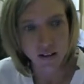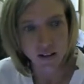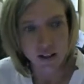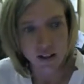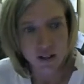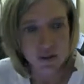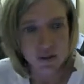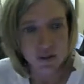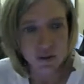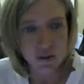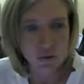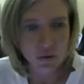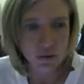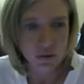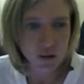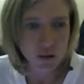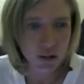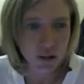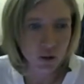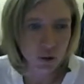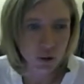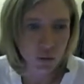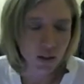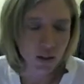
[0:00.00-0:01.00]
So,
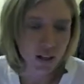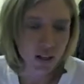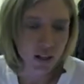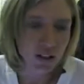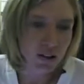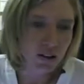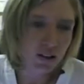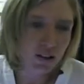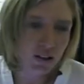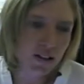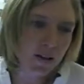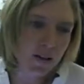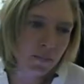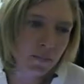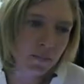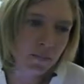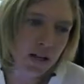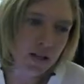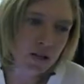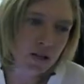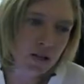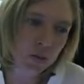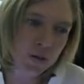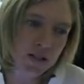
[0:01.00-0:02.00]
you know, when I look at the
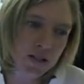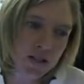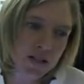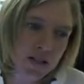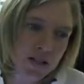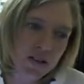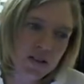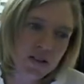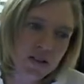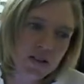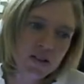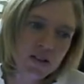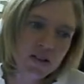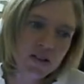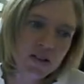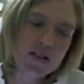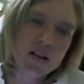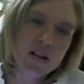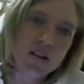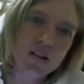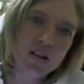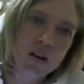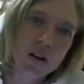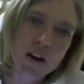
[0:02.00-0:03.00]
buzzwords there's
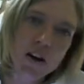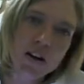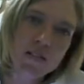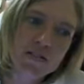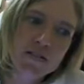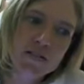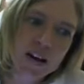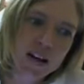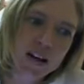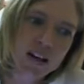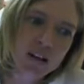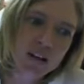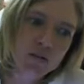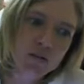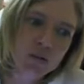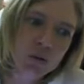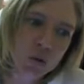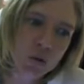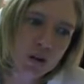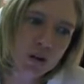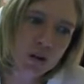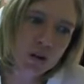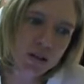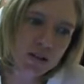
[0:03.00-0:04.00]
a lot of negative
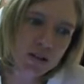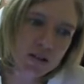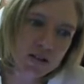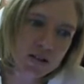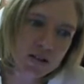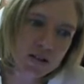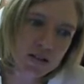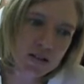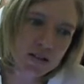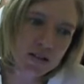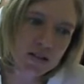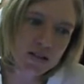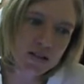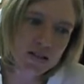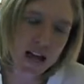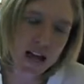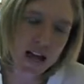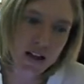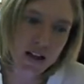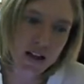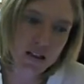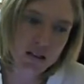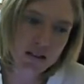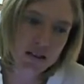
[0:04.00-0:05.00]
words.
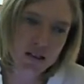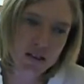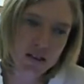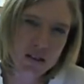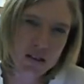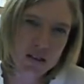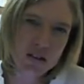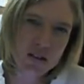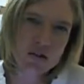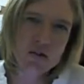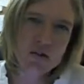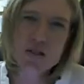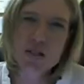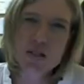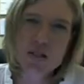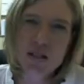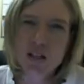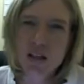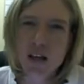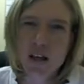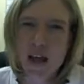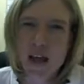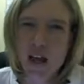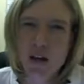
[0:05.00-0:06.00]
Death,
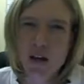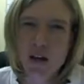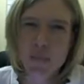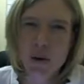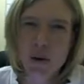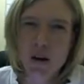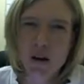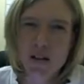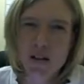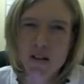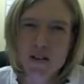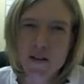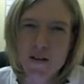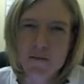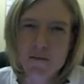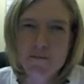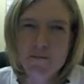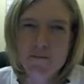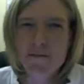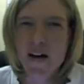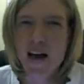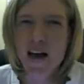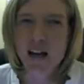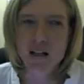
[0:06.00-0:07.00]
using antibiotics to
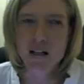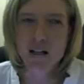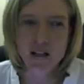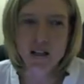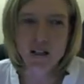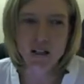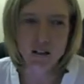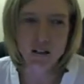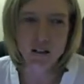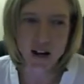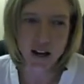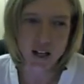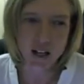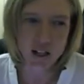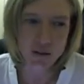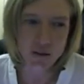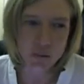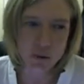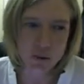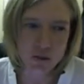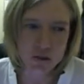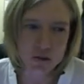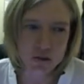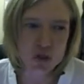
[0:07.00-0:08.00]
fatten your
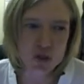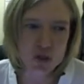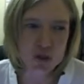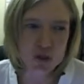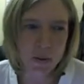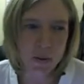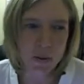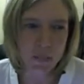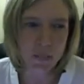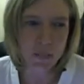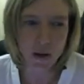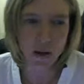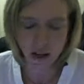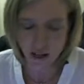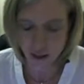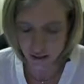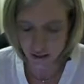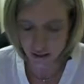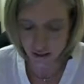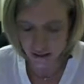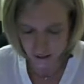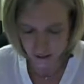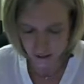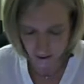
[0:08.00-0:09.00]
animals,
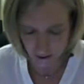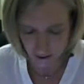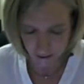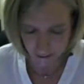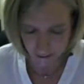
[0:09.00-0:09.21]
superbugs,